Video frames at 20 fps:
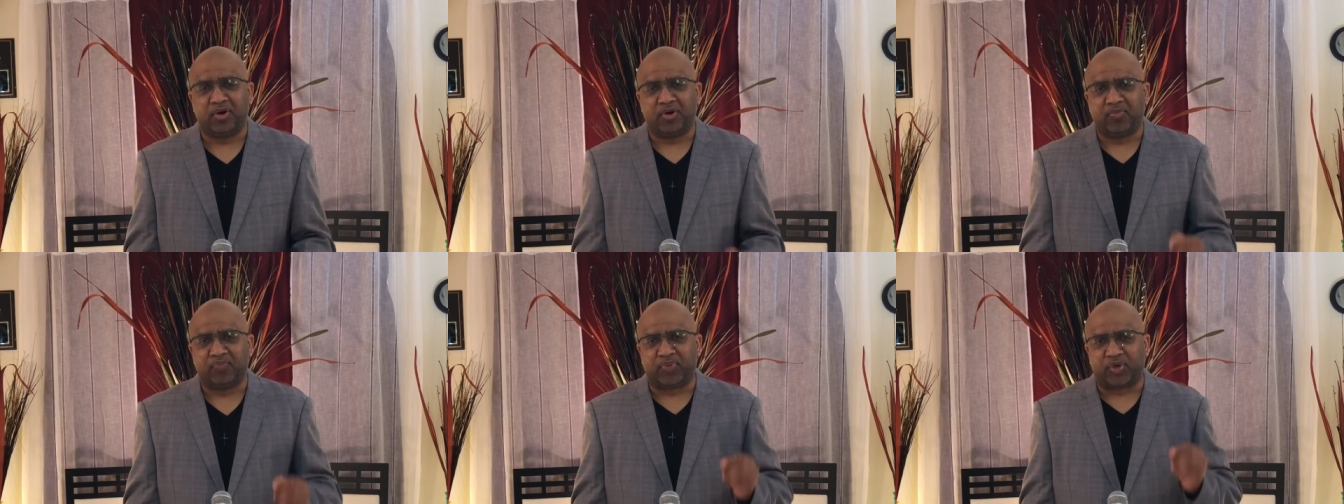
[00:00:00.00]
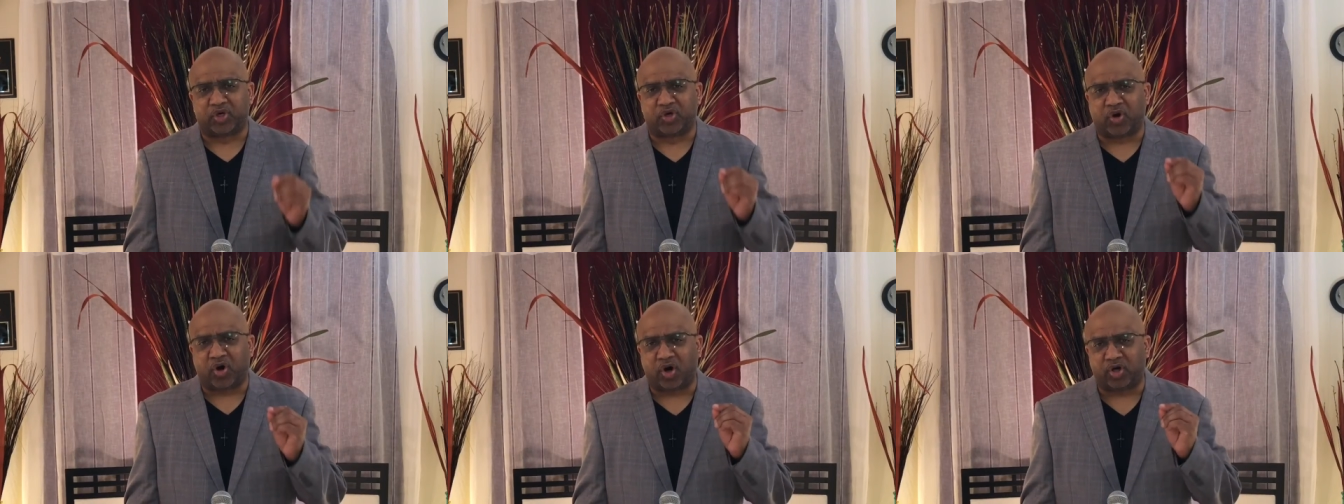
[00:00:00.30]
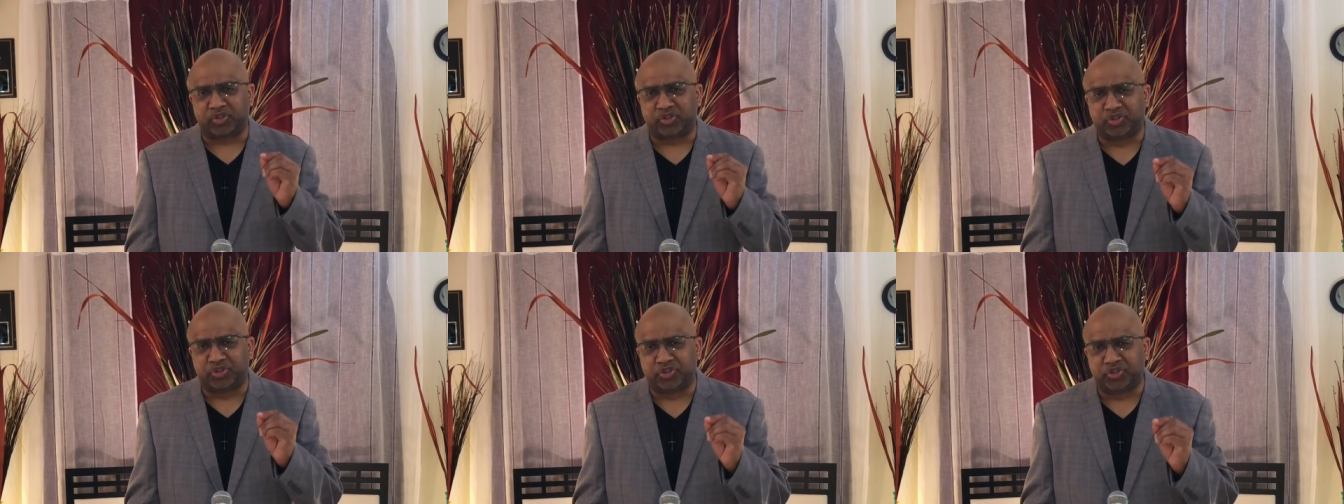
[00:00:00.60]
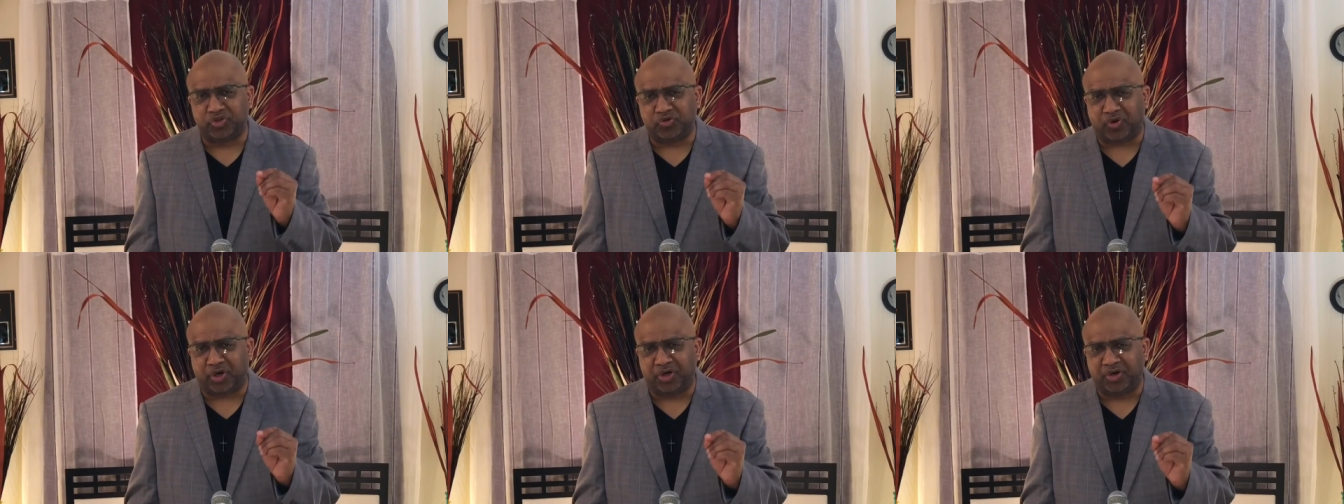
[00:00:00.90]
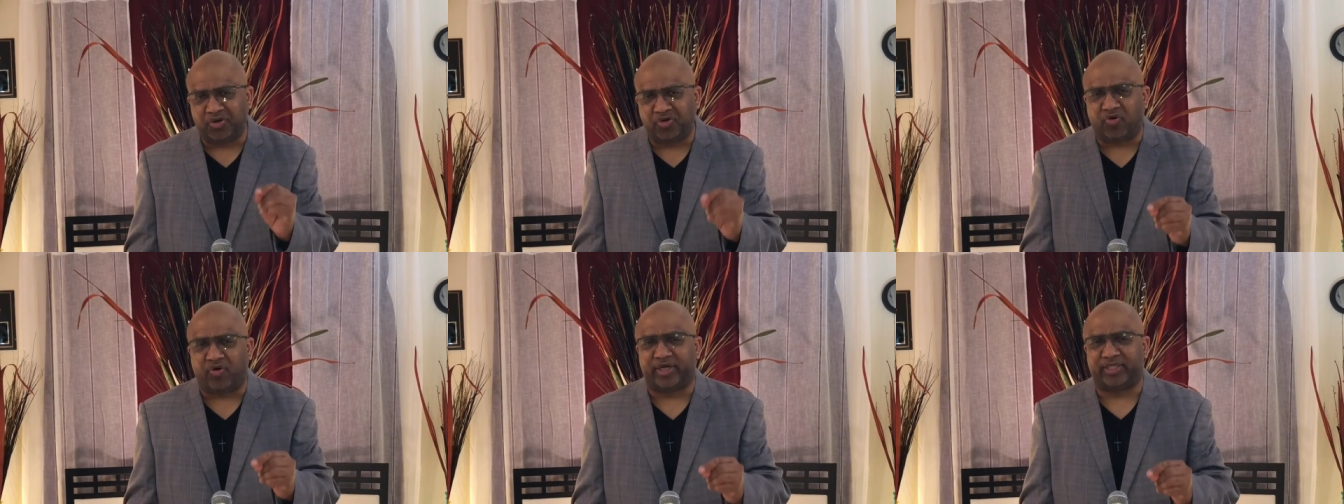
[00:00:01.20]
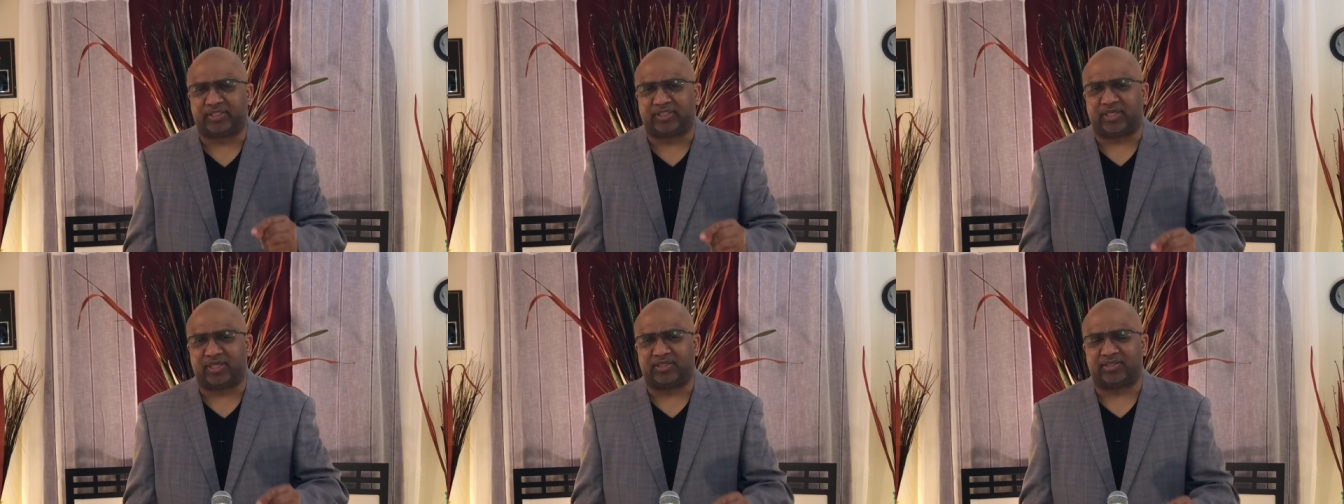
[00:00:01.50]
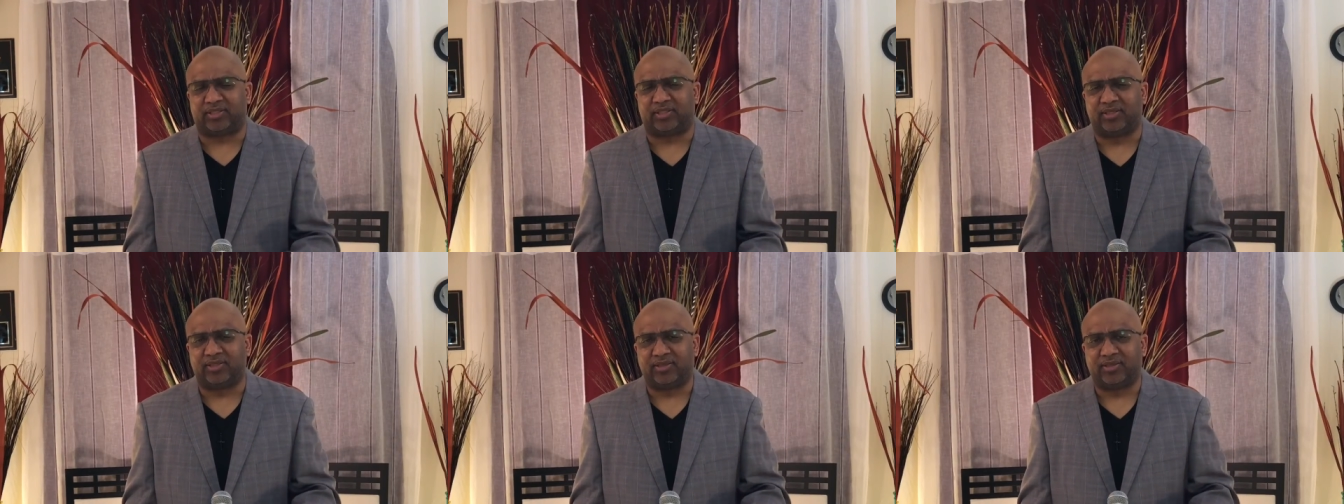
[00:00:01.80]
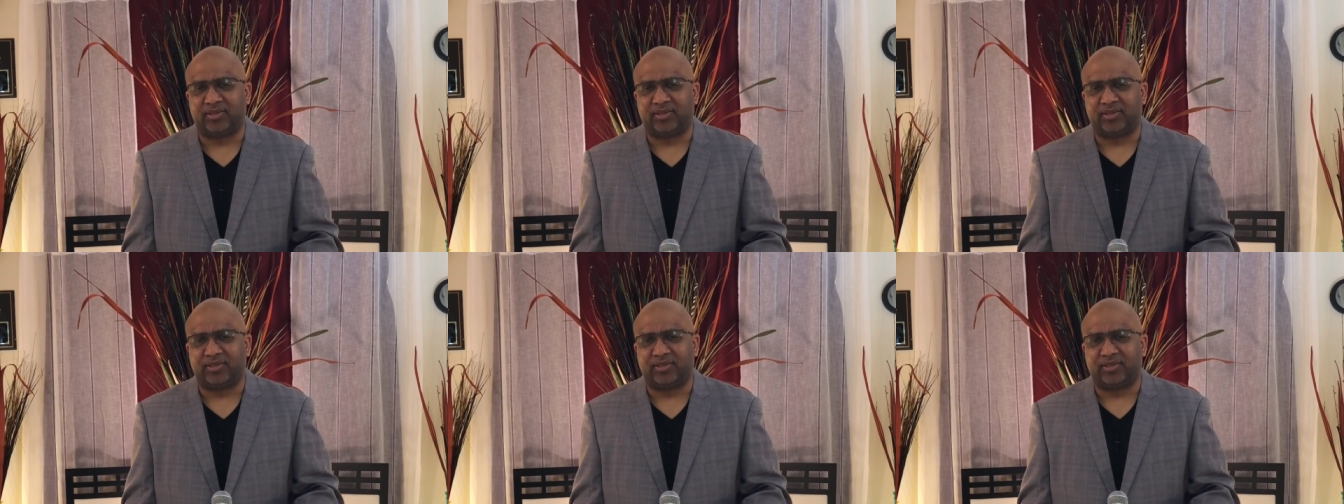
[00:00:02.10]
because you're anointed